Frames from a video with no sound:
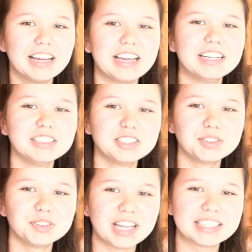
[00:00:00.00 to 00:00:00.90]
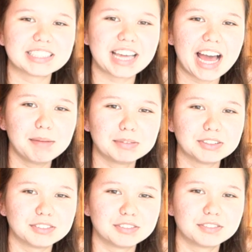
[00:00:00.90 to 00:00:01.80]
It is sold as a
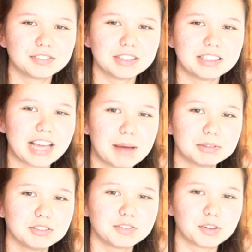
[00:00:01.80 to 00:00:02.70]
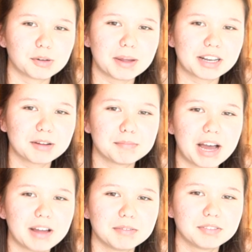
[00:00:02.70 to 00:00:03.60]
capsule in capsule form and
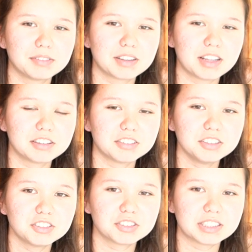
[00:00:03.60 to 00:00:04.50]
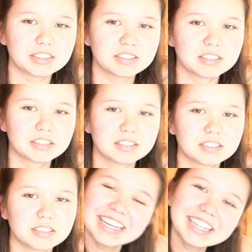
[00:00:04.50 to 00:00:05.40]
combined with other nutrients.
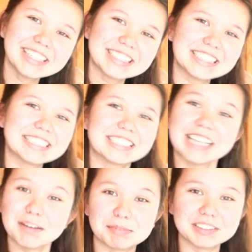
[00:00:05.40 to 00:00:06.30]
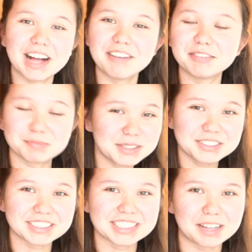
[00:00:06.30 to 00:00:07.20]
Here is an example of a
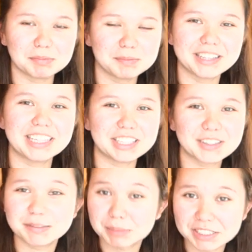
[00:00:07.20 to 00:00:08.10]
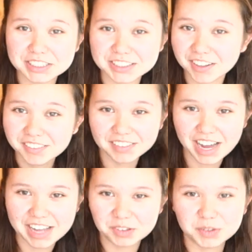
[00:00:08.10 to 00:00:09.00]
mineral supplement that you can purchase
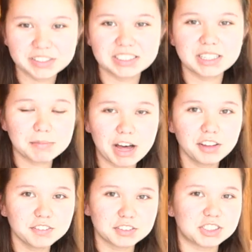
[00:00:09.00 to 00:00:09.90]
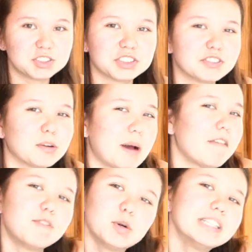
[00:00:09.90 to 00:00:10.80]
online or in some health food stores for
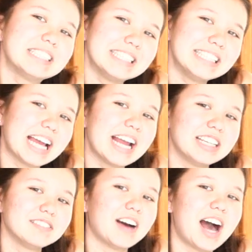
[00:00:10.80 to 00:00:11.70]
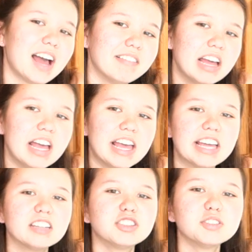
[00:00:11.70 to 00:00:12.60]
about $14.95.
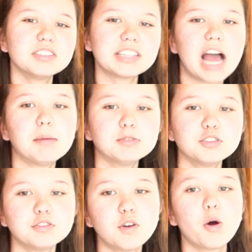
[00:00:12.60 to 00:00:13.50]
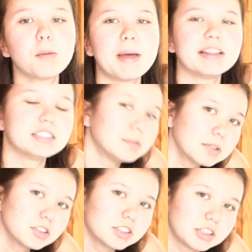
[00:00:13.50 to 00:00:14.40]
It is sold in capsule form and the
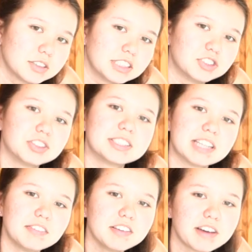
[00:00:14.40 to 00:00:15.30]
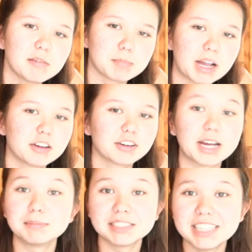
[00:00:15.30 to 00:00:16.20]
typical dosage is 75
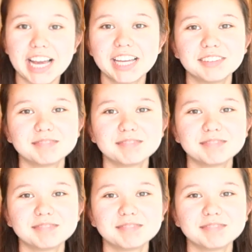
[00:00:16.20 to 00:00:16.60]
micrograms a day.